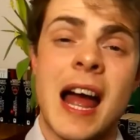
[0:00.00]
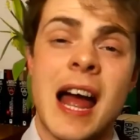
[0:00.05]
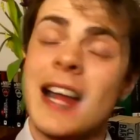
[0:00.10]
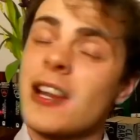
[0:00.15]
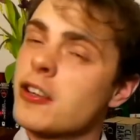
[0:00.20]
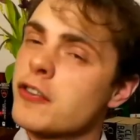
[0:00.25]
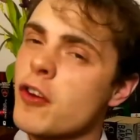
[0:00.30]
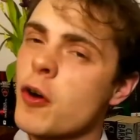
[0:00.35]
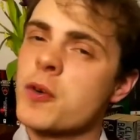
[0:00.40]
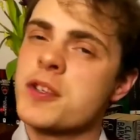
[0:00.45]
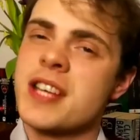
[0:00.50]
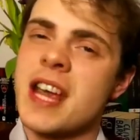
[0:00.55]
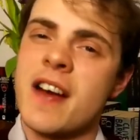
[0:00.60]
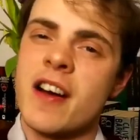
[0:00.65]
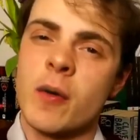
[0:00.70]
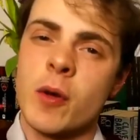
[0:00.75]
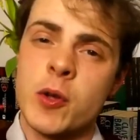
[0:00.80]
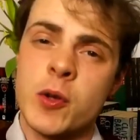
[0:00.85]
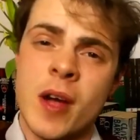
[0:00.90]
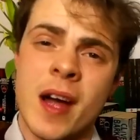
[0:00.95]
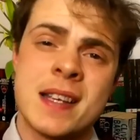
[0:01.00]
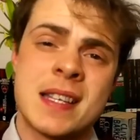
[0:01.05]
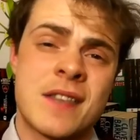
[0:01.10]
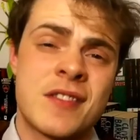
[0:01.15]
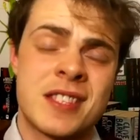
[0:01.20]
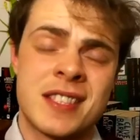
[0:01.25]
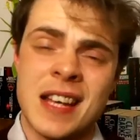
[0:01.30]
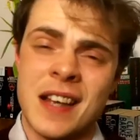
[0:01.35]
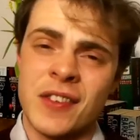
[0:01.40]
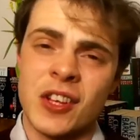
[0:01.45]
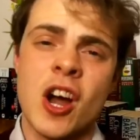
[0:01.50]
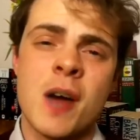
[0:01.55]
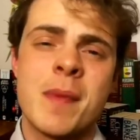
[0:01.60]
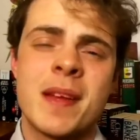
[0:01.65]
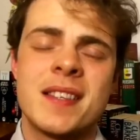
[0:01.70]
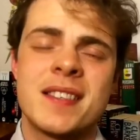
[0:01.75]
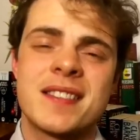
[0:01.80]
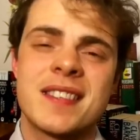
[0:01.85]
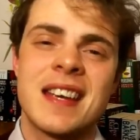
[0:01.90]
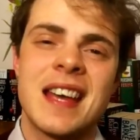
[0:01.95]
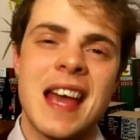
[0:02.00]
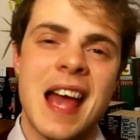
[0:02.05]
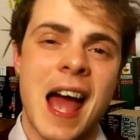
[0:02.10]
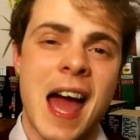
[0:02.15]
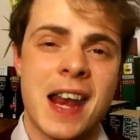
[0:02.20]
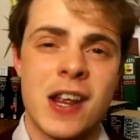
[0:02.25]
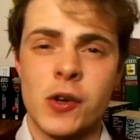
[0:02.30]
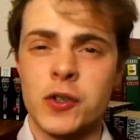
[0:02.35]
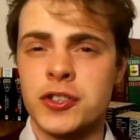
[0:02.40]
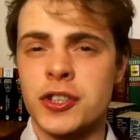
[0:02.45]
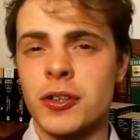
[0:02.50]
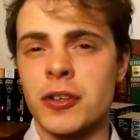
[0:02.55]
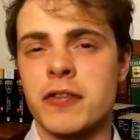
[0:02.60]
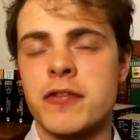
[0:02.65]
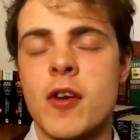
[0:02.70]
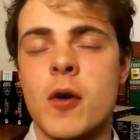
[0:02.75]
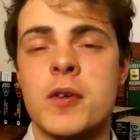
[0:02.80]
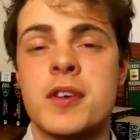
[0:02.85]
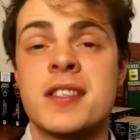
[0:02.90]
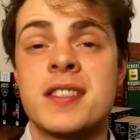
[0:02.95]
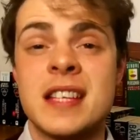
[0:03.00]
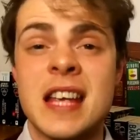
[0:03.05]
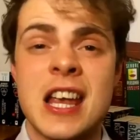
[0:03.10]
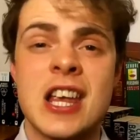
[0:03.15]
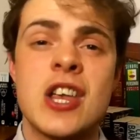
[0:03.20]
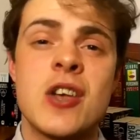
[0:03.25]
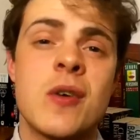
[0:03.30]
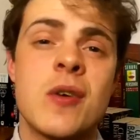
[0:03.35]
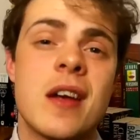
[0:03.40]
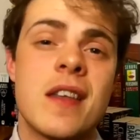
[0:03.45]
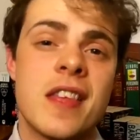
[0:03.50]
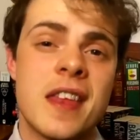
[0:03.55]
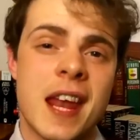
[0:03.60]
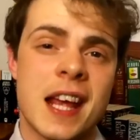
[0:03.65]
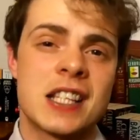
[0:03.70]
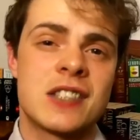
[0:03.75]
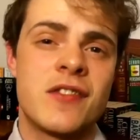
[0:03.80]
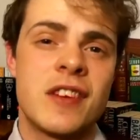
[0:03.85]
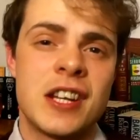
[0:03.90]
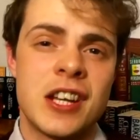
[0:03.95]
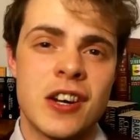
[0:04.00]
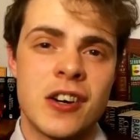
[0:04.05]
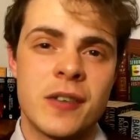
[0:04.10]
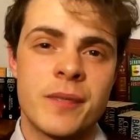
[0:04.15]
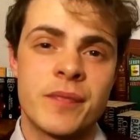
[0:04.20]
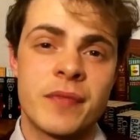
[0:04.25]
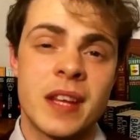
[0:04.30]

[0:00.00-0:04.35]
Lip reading: I look forward to hearing what you guys have to say in the comments, and I also look forward to seeing you in the next video.